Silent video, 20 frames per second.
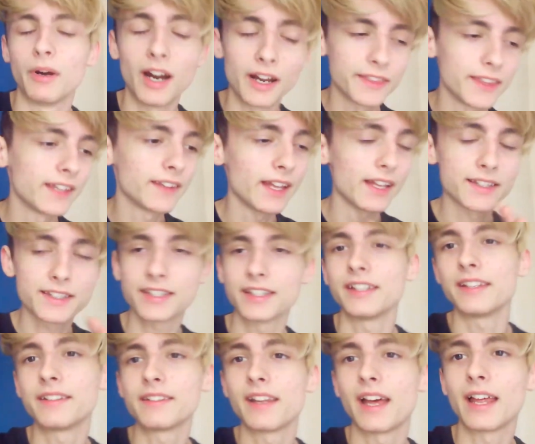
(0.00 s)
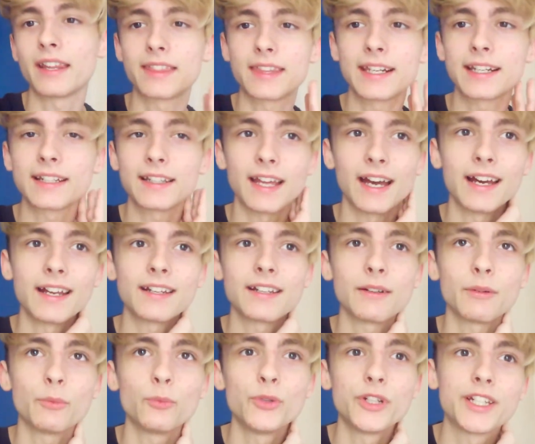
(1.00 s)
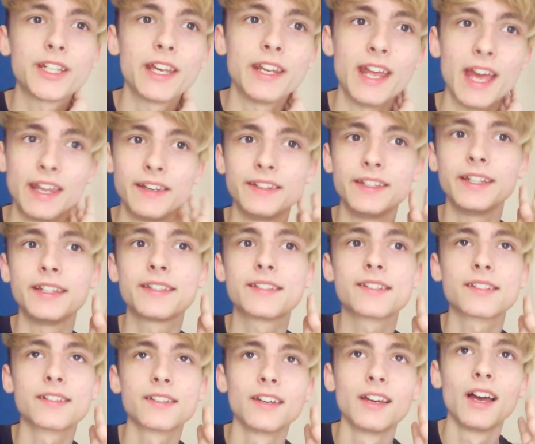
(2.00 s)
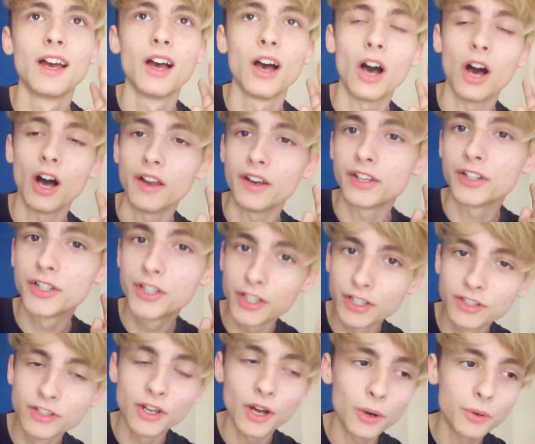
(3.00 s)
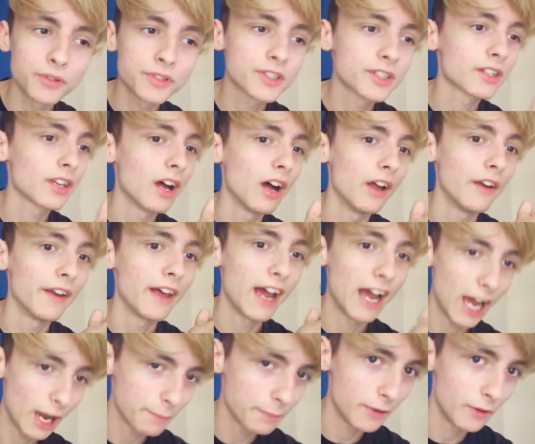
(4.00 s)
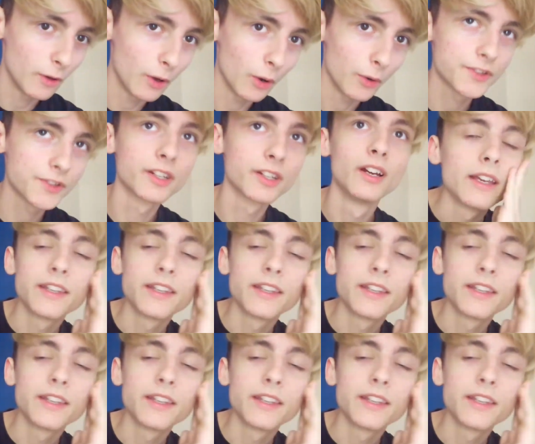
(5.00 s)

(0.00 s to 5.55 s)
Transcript: But I think that's it. I think that we can end it on a good note, on a happy note.